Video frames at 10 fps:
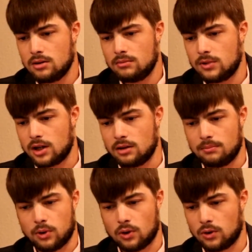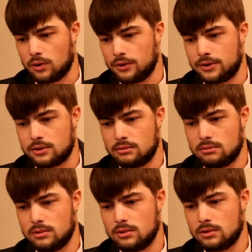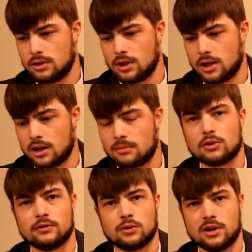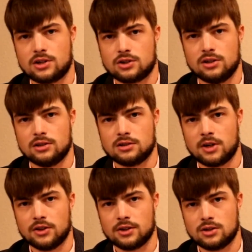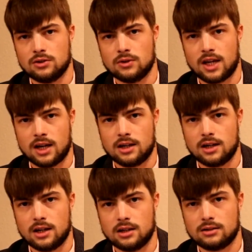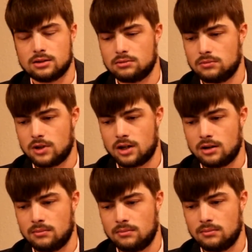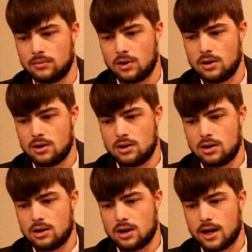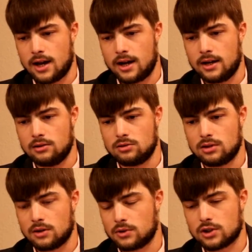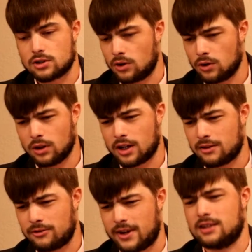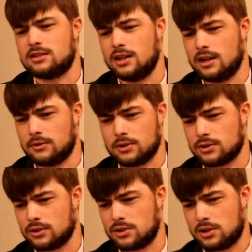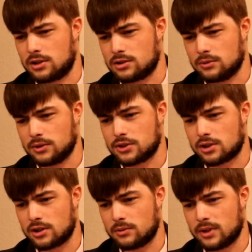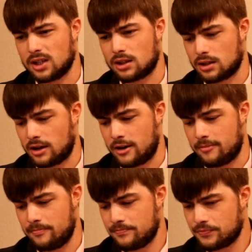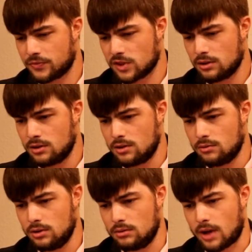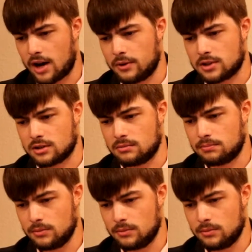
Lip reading: They polled a number of questions about the two candidates, and there were just a whole lot of fascinating results here. So we'll start with how it's a